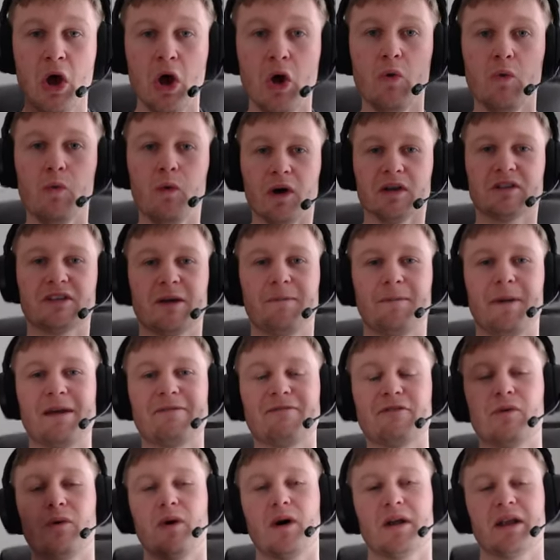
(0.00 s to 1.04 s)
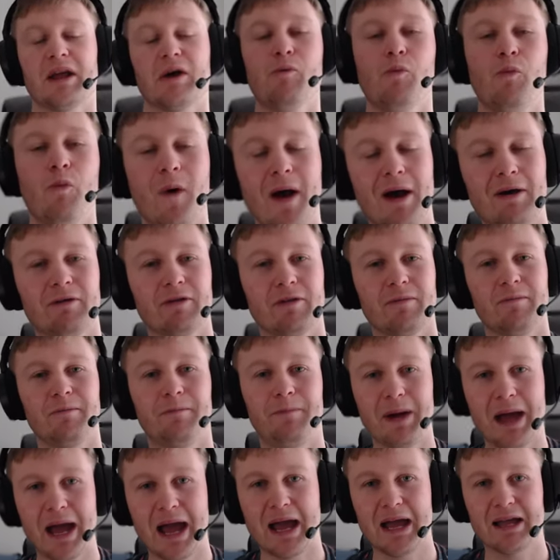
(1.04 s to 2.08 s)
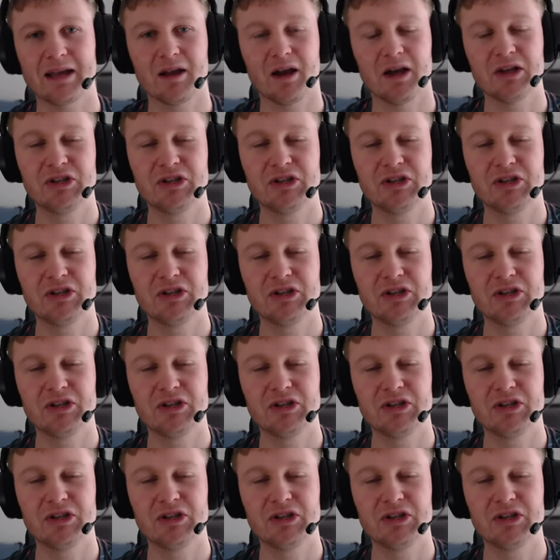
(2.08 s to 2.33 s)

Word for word: What's up everyone and welcome back.